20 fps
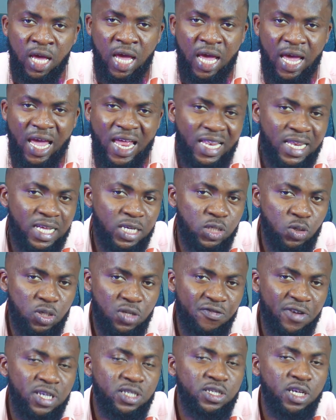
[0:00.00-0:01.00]
in this
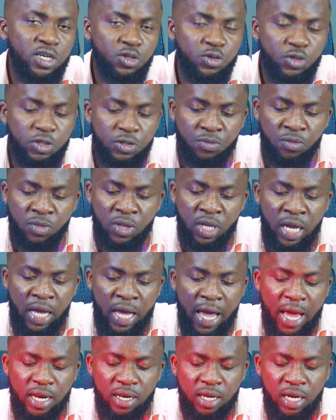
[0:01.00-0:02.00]
21st century.
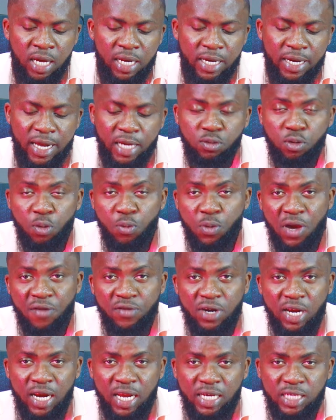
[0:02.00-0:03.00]
And that's what we have for
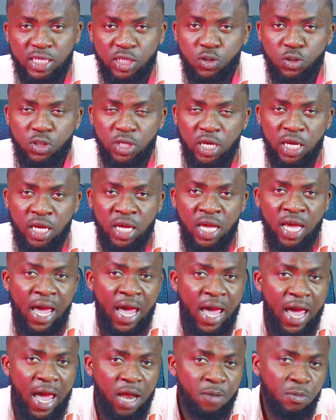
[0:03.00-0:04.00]
the election today.
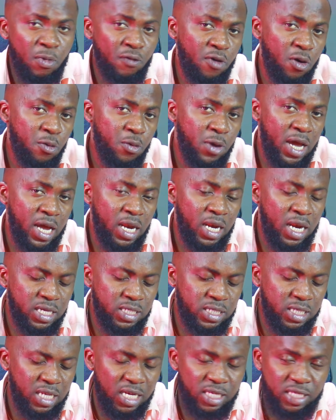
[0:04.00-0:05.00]
And before we end, let's
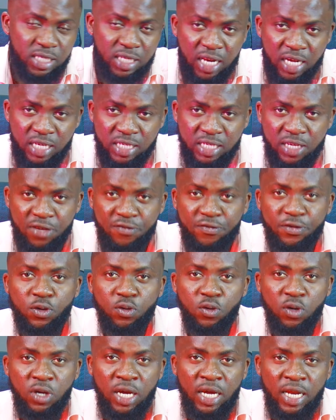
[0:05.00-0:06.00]
give
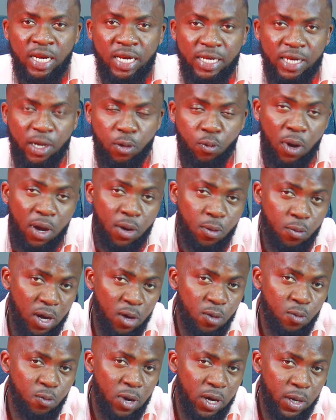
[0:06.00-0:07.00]
you the Quang
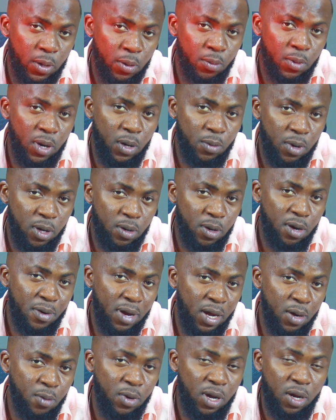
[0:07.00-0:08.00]
Quang Quang Quang Quang Quang
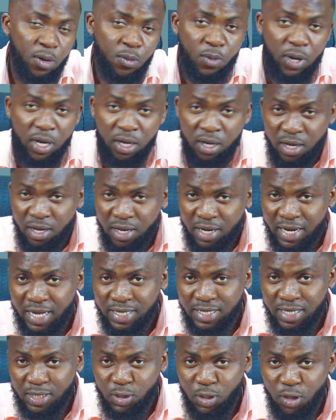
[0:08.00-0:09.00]
Quang Quang Quang. That's
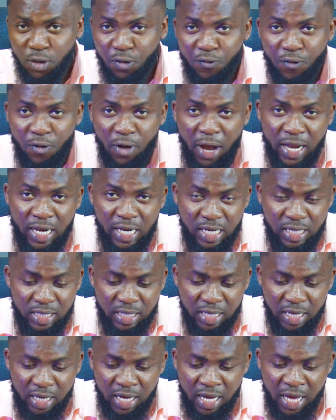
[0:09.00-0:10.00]
the song for
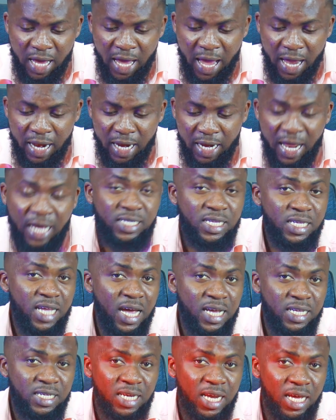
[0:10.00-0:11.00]
NDC, and that's the
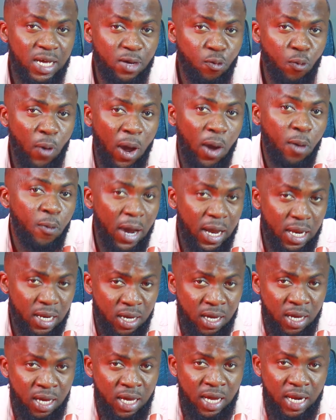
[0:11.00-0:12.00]
title, the Quang Quang.
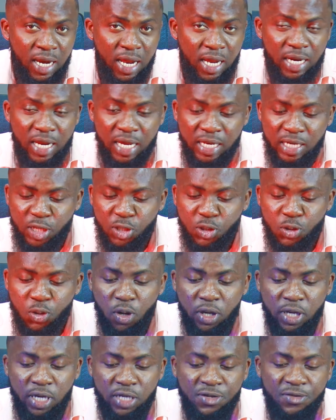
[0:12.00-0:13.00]
The
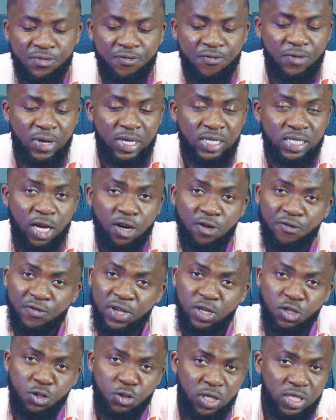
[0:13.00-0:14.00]
song is kind of
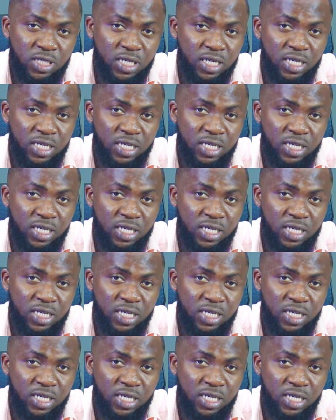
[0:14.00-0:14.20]
interesting,